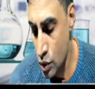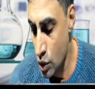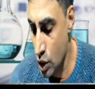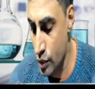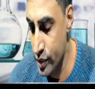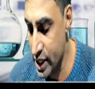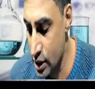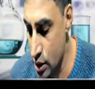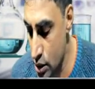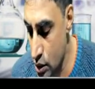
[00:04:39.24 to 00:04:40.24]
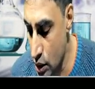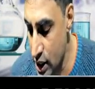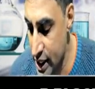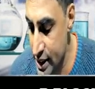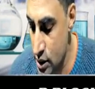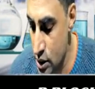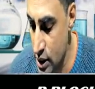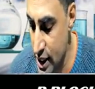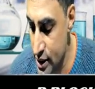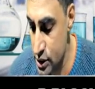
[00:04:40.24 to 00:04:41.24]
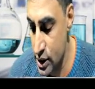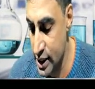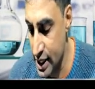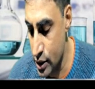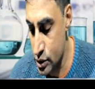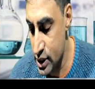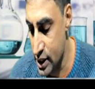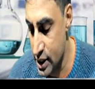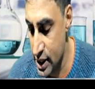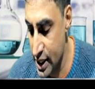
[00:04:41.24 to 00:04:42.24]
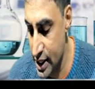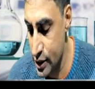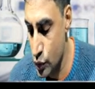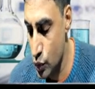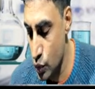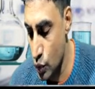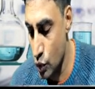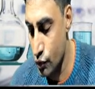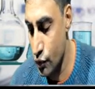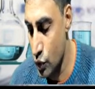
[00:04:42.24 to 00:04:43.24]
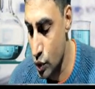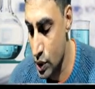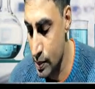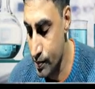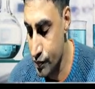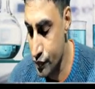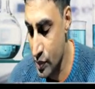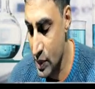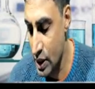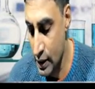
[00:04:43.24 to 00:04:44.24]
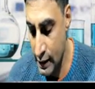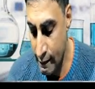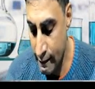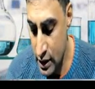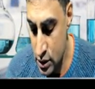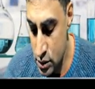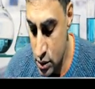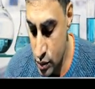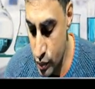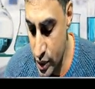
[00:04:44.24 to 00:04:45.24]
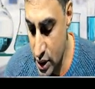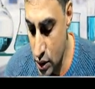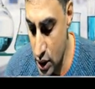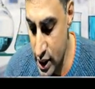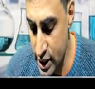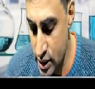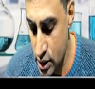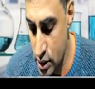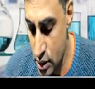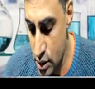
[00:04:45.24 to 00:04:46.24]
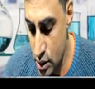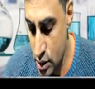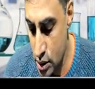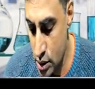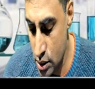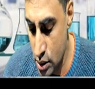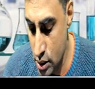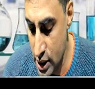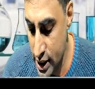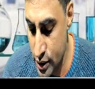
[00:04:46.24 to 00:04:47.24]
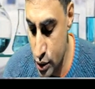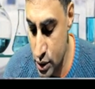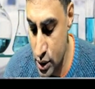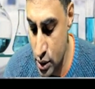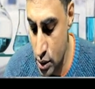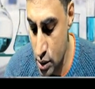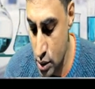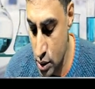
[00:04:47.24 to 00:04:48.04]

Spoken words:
or we can call it nitrogen dioxide, N2O4. We can call it nitrogen